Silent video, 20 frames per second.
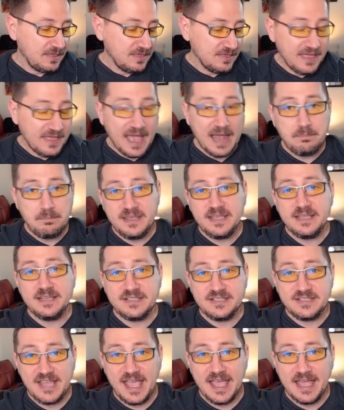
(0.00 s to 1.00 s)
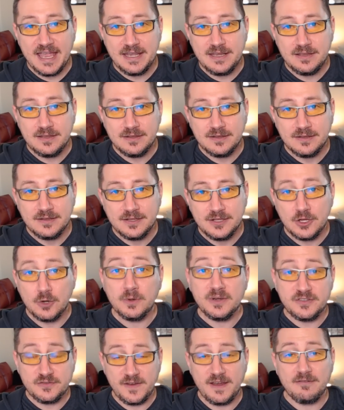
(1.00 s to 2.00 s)
That being said, you know
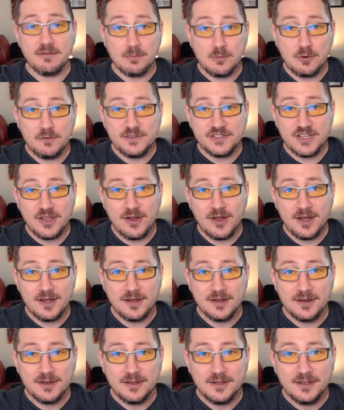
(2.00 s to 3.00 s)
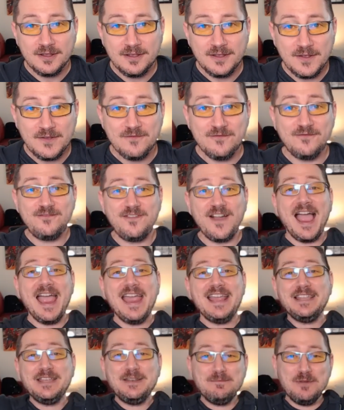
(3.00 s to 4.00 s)
what his favorite movies are?
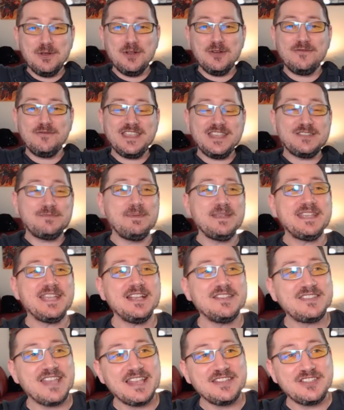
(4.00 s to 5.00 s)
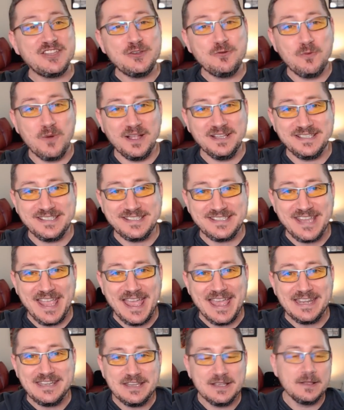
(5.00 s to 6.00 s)
Violent movies, because as he once
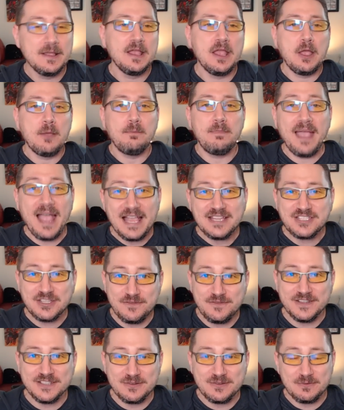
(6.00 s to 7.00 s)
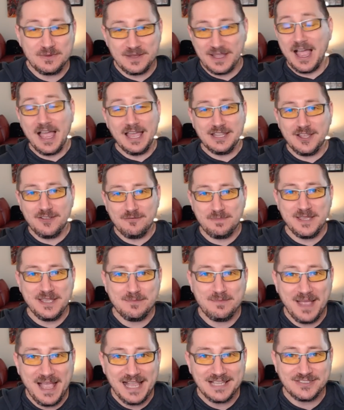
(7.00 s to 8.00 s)
said, Pacifist. I love
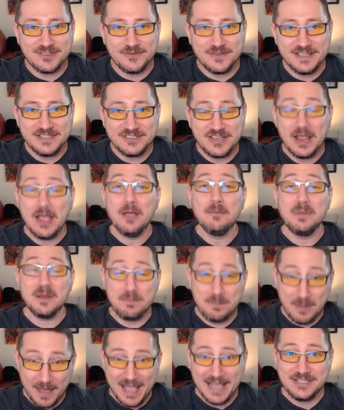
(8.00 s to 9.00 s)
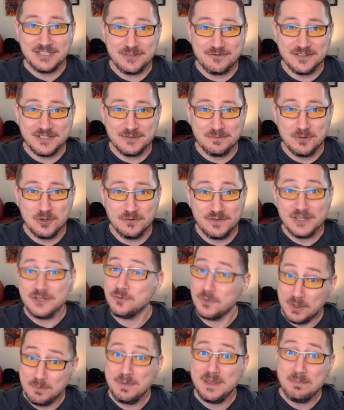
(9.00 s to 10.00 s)
being pacifist, but pacifist movies
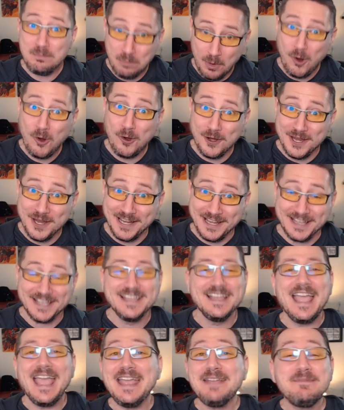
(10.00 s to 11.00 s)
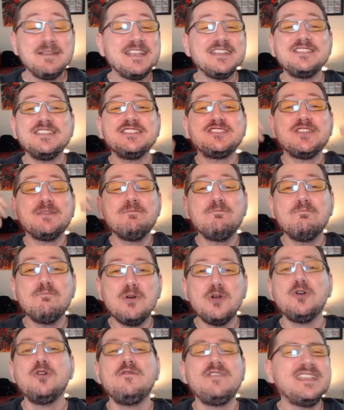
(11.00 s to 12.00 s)
would be boring eh, because it's a
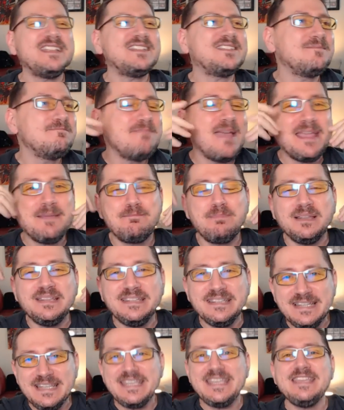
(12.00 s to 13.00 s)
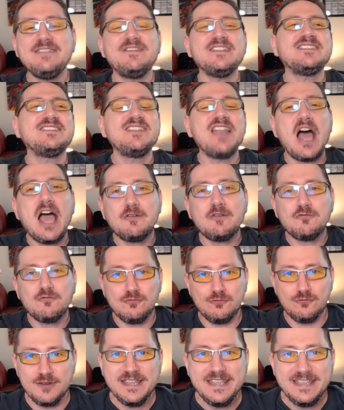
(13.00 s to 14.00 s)
movie, it's make believe, it's not
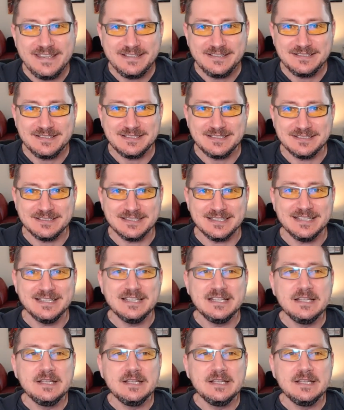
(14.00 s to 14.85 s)
real.